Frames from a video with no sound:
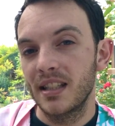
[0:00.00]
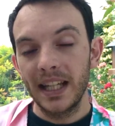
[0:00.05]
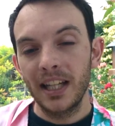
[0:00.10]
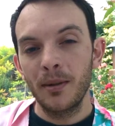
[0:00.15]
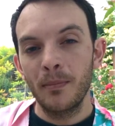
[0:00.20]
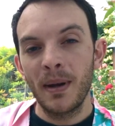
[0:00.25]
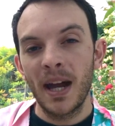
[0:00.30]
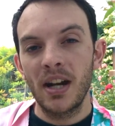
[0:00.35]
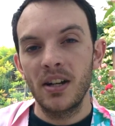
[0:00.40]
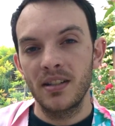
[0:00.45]
In
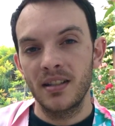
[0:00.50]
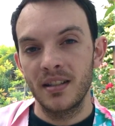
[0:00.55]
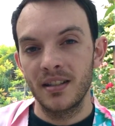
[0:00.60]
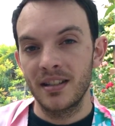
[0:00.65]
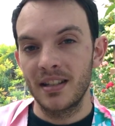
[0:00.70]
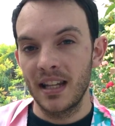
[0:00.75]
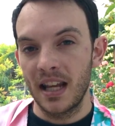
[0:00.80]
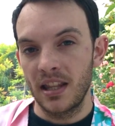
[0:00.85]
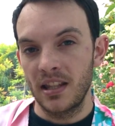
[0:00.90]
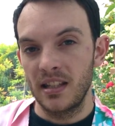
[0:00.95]
comparison
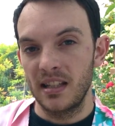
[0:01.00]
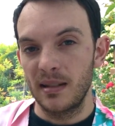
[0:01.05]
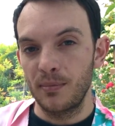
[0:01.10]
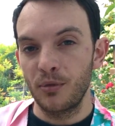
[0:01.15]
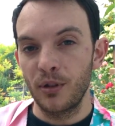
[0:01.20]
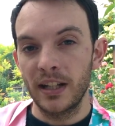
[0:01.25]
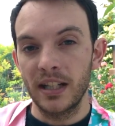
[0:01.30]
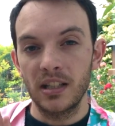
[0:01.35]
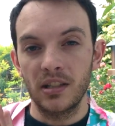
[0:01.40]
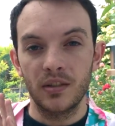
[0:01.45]
to Death in
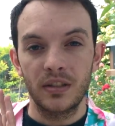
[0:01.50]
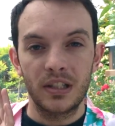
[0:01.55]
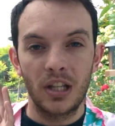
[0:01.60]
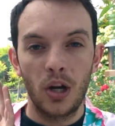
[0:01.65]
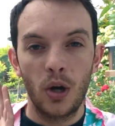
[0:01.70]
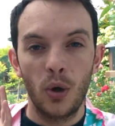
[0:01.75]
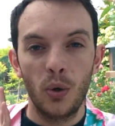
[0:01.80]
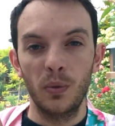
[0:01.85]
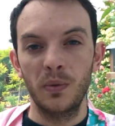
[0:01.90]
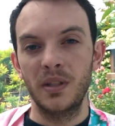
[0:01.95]
Spring, it does
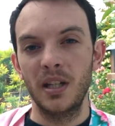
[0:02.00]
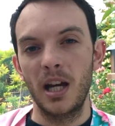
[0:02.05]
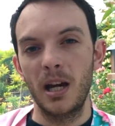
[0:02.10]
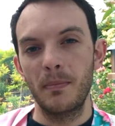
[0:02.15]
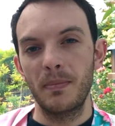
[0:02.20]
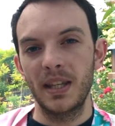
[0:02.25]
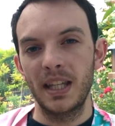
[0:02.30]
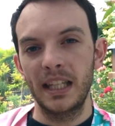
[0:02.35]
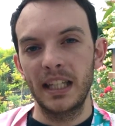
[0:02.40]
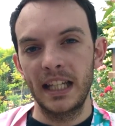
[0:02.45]
not hold
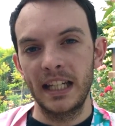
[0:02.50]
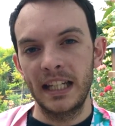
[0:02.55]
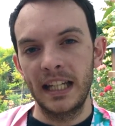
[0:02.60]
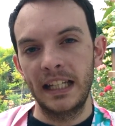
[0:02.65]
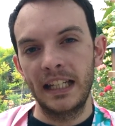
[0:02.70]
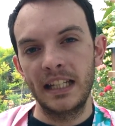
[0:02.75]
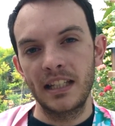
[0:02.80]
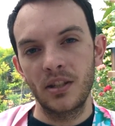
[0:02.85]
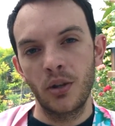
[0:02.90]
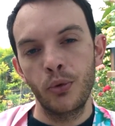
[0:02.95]
up, yet
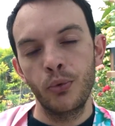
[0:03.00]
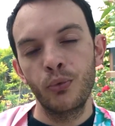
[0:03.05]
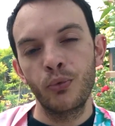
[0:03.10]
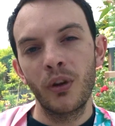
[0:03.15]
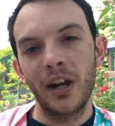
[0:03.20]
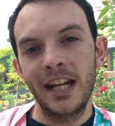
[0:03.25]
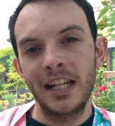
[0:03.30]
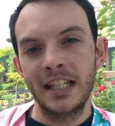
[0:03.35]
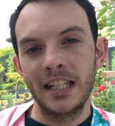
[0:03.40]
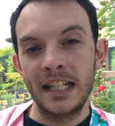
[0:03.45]
in its own
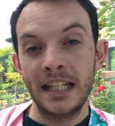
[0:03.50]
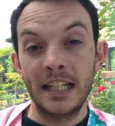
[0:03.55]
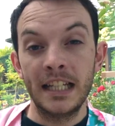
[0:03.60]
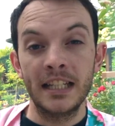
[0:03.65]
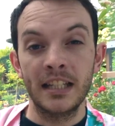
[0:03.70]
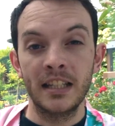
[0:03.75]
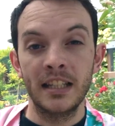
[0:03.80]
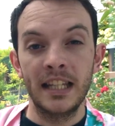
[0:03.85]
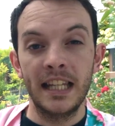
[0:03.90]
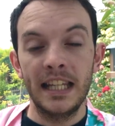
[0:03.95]
right, it
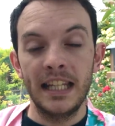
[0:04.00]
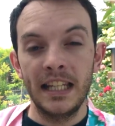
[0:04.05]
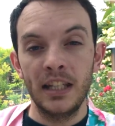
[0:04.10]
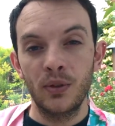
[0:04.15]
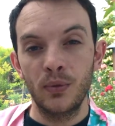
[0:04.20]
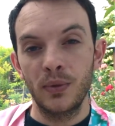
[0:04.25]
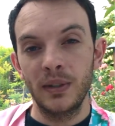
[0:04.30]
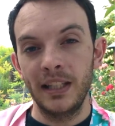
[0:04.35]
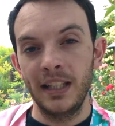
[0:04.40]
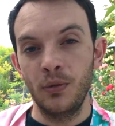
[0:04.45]
is an
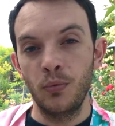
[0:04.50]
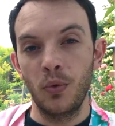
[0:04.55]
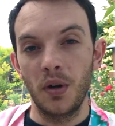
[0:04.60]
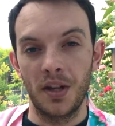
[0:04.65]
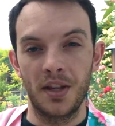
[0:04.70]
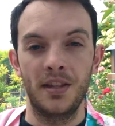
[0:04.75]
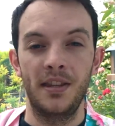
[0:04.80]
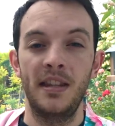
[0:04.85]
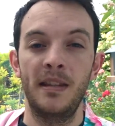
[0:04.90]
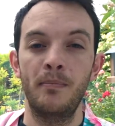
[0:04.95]
equally
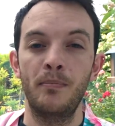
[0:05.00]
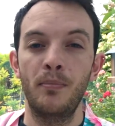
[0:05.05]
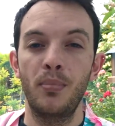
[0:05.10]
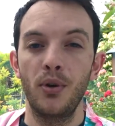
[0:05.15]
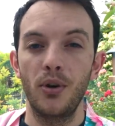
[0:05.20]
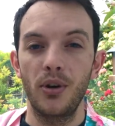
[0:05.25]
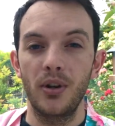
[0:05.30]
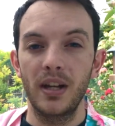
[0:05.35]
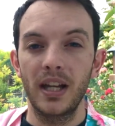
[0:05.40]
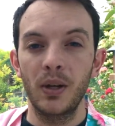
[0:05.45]
worthy
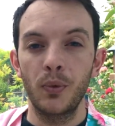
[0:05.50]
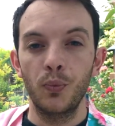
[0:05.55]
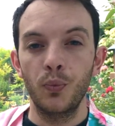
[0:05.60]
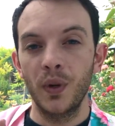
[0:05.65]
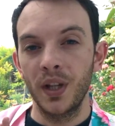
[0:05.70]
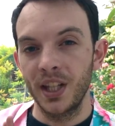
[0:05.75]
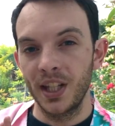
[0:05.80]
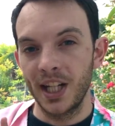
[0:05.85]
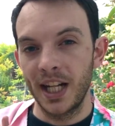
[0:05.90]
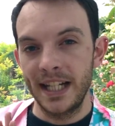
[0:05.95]
book and
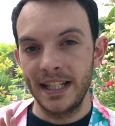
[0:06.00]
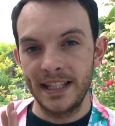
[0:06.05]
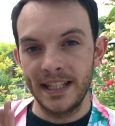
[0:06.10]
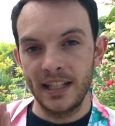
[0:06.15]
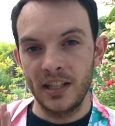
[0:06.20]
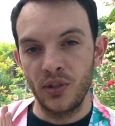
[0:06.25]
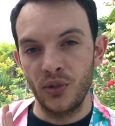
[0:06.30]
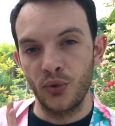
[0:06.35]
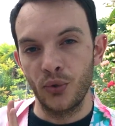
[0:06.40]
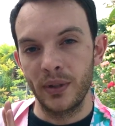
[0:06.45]
one that I
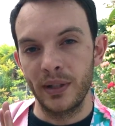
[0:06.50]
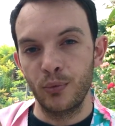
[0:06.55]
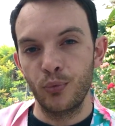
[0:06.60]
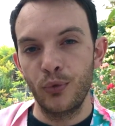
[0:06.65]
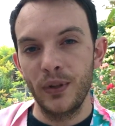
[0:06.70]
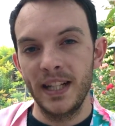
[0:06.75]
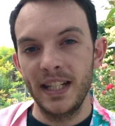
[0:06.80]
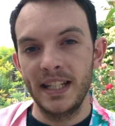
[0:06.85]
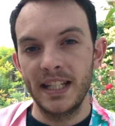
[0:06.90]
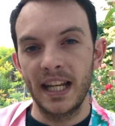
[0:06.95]
did enjoy
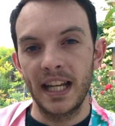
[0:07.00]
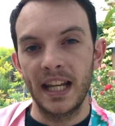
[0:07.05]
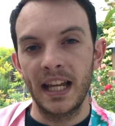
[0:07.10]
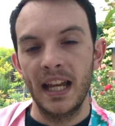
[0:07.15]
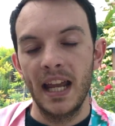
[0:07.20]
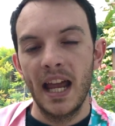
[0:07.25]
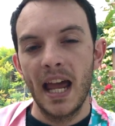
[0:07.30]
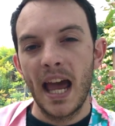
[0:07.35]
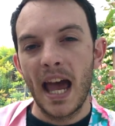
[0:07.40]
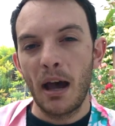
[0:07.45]
reading.
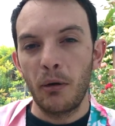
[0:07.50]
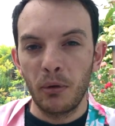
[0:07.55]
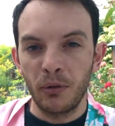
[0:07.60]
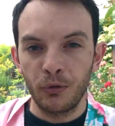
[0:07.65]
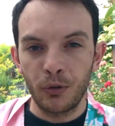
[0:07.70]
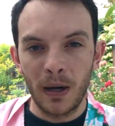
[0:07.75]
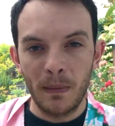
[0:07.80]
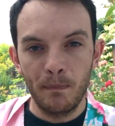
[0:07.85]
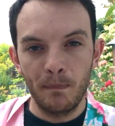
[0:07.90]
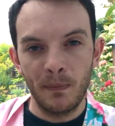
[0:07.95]

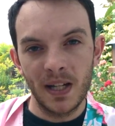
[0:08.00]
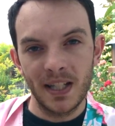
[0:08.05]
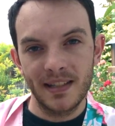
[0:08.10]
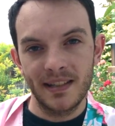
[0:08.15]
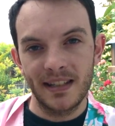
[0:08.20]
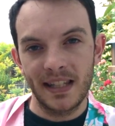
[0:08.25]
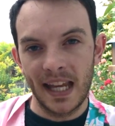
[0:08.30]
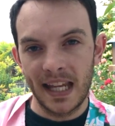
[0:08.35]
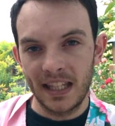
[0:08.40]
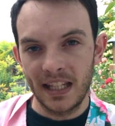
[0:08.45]
However, I
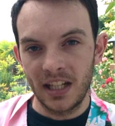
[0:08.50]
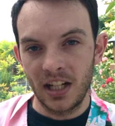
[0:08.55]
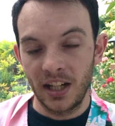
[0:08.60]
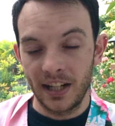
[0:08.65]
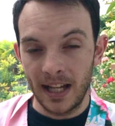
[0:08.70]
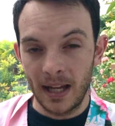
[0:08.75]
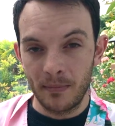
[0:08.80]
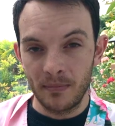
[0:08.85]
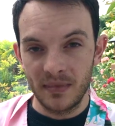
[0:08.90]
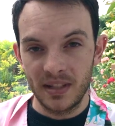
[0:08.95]
must say that I
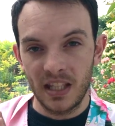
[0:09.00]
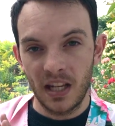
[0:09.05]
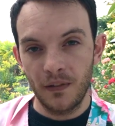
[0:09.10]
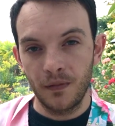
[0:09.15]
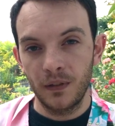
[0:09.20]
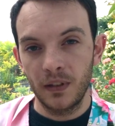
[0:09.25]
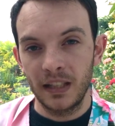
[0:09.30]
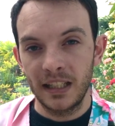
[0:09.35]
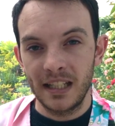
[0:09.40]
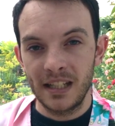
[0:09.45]
am
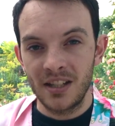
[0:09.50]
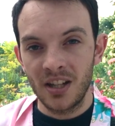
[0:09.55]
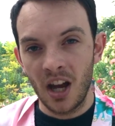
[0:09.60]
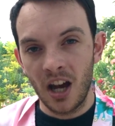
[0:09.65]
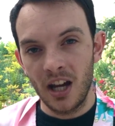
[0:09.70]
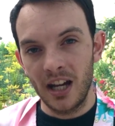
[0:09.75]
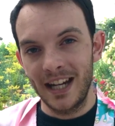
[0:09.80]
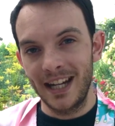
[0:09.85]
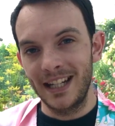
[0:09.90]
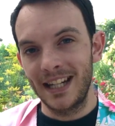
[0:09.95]
definitely
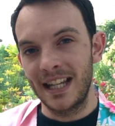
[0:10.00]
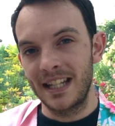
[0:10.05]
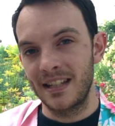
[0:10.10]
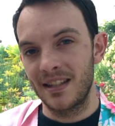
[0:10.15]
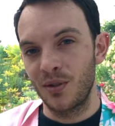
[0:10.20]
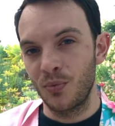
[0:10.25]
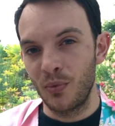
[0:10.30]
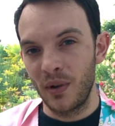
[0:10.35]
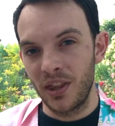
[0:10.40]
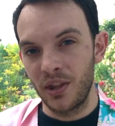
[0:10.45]
tied
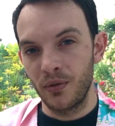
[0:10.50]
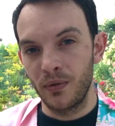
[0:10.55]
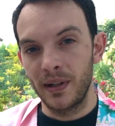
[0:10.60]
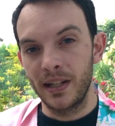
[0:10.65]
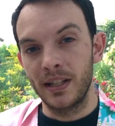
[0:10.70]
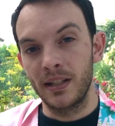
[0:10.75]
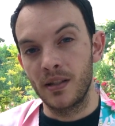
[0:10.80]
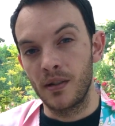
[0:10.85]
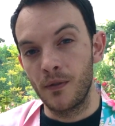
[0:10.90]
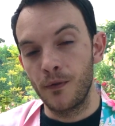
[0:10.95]
as to whether
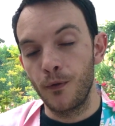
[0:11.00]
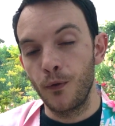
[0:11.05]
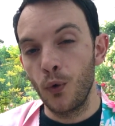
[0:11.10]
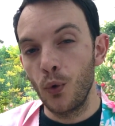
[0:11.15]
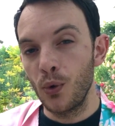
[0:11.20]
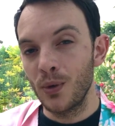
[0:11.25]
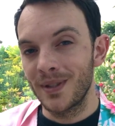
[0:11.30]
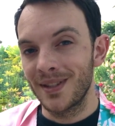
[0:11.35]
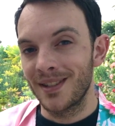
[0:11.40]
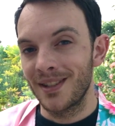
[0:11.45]
it is a
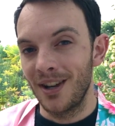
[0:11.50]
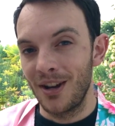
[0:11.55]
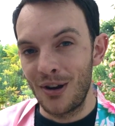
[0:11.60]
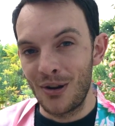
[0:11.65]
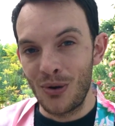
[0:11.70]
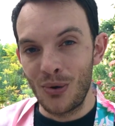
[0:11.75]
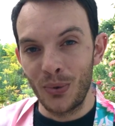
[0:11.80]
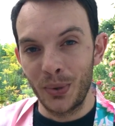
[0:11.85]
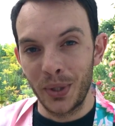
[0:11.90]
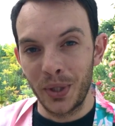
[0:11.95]

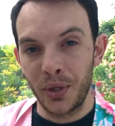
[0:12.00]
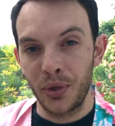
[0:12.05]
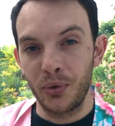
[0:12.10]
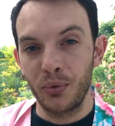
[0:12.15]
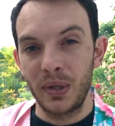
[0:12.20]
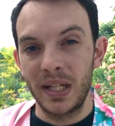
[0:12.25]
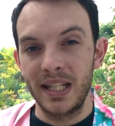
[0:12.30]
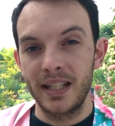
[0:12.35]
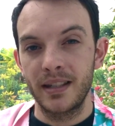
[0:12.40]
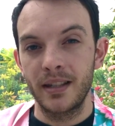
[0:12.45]
4-star or a
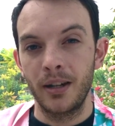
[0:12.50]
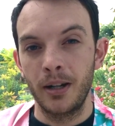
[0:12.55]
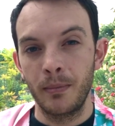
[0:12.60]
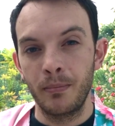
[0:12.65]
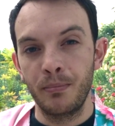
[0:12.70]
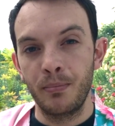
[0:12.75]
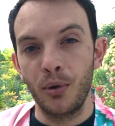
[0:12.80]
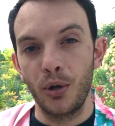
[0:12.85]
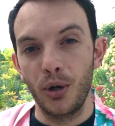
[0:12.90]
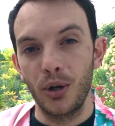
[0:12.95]

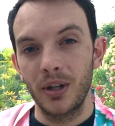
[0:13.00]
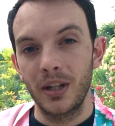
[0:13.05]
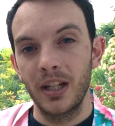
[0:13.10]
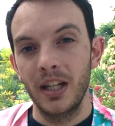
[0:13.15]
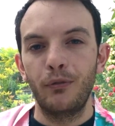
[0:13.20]
3-star book.